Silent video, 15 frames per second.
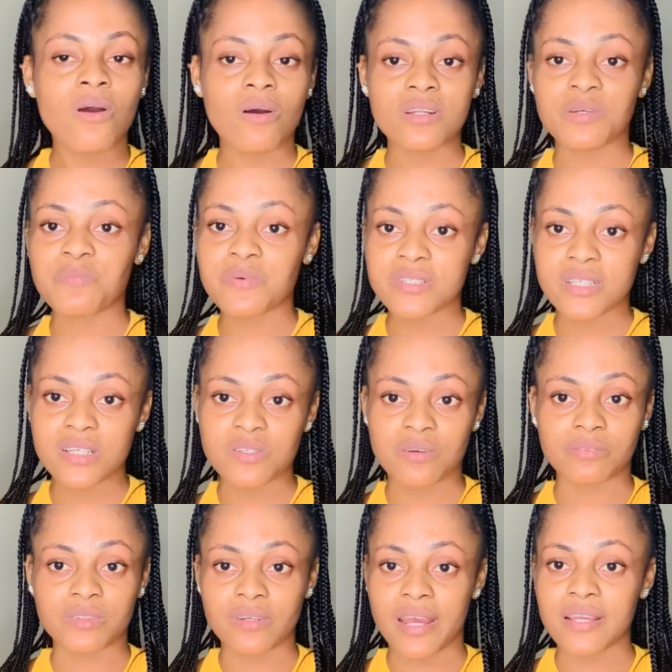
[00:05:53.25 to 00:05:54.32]
on the process
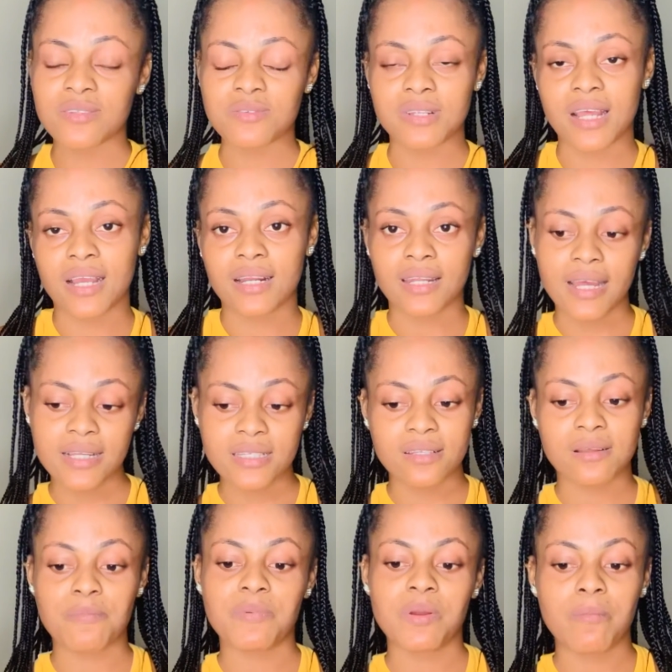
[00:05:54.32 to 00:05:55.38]
of trying to like
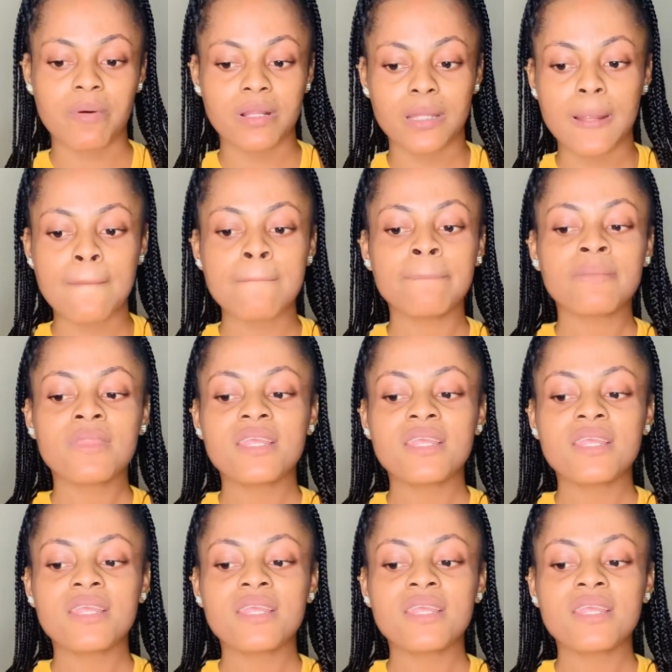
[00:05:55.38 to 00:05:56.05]
lighten up your body.